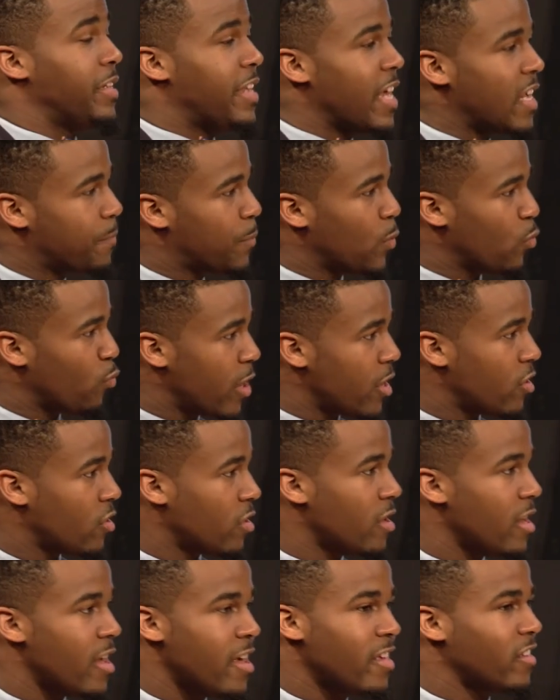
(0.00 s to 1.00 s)
But
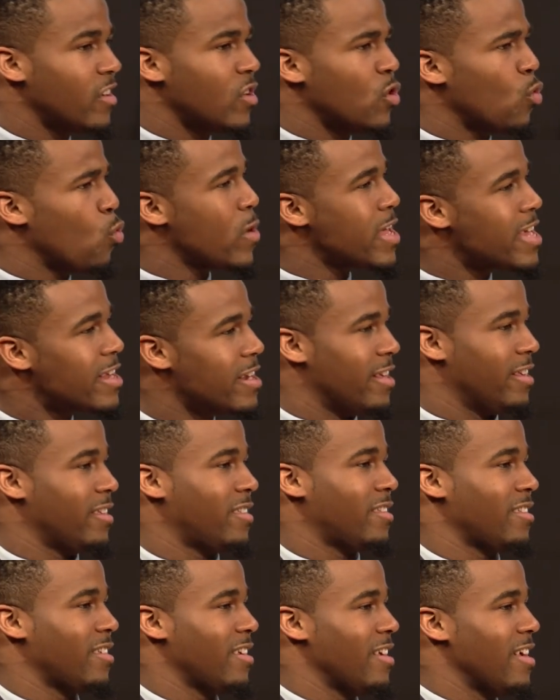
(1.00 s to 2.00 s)
desperation isn't a
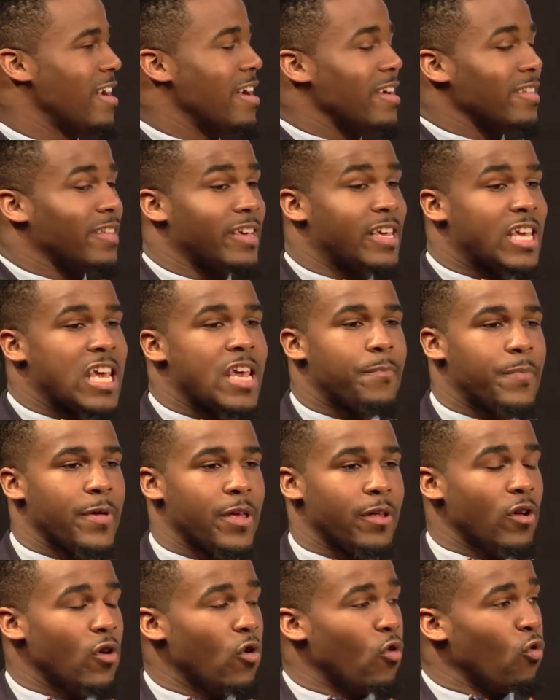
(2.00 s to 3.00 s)
weakness. To keep
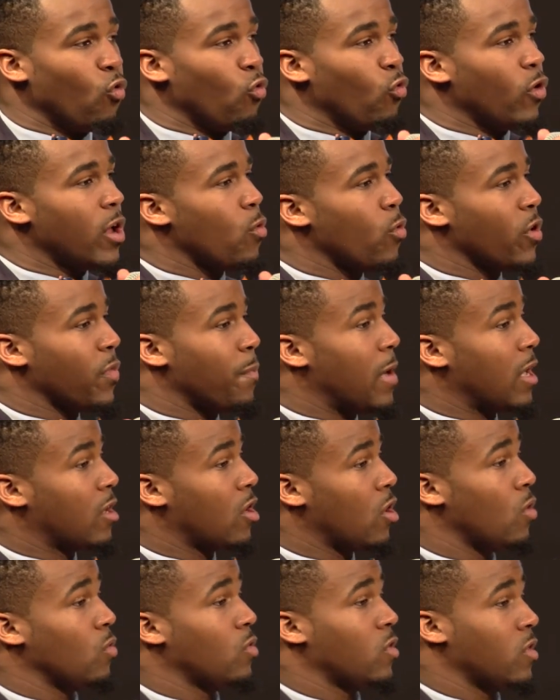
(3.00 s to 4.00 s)
it real with my
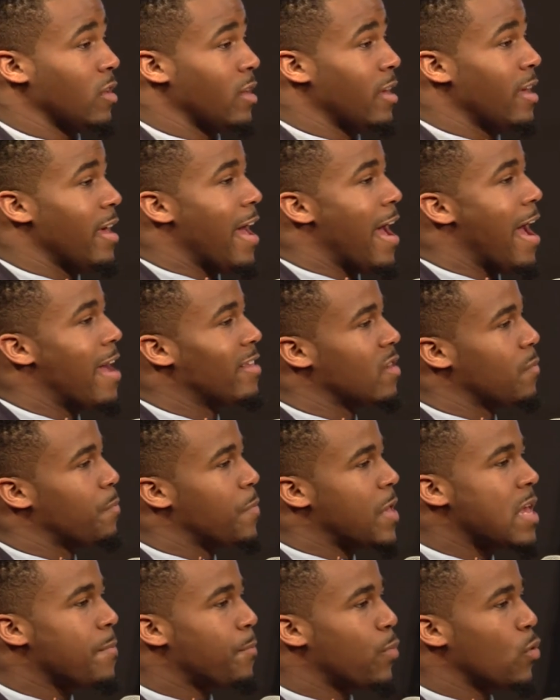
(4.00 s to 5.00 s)
culture, as a
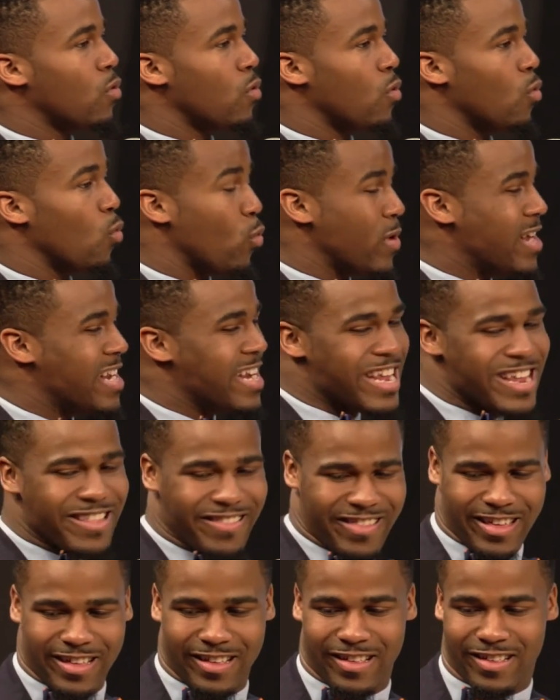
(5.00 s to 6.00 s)
people, we
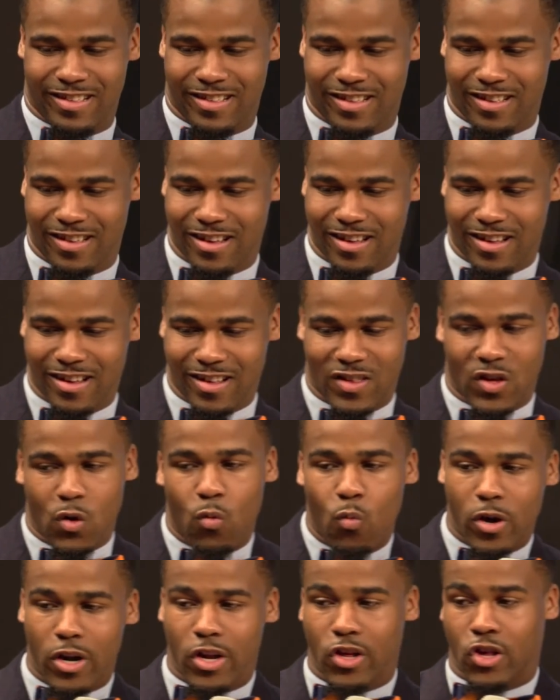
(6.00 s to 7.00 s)
need this.
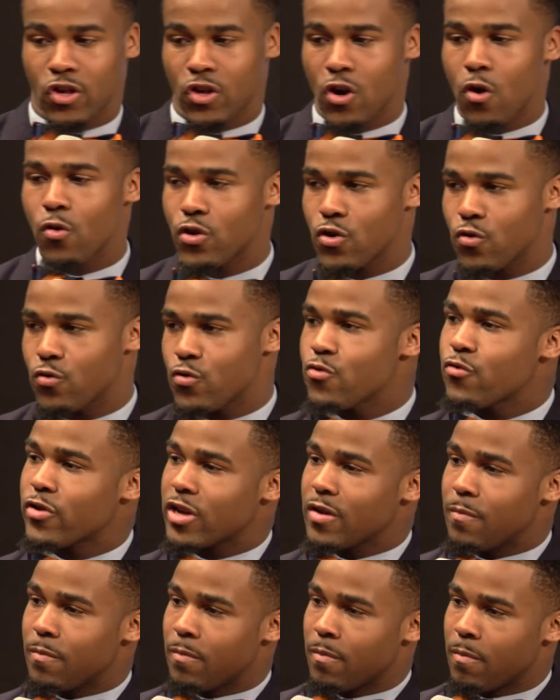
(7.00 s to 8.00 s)
Someone to show you you
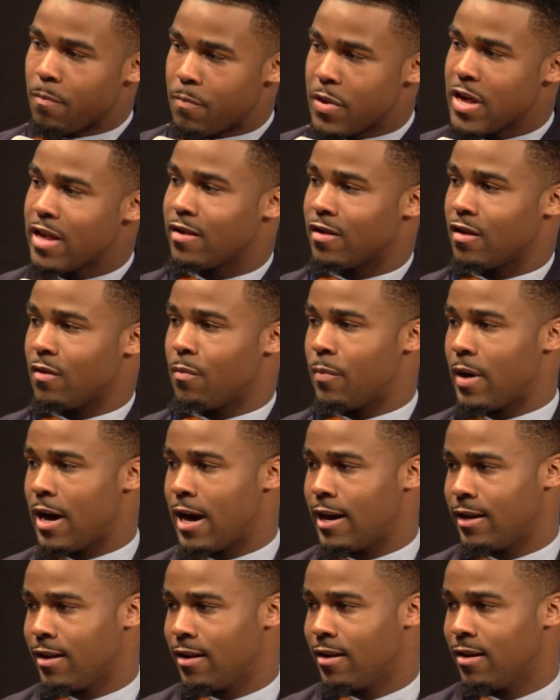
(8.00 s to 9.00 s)
can be
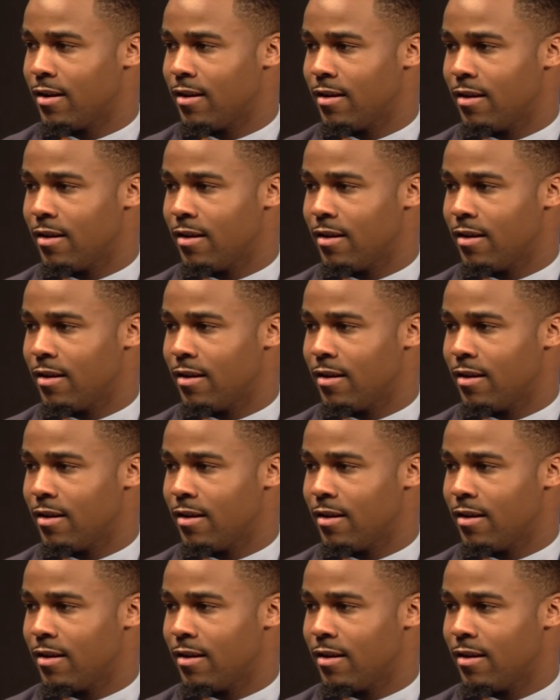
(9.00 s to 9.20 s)
somebody.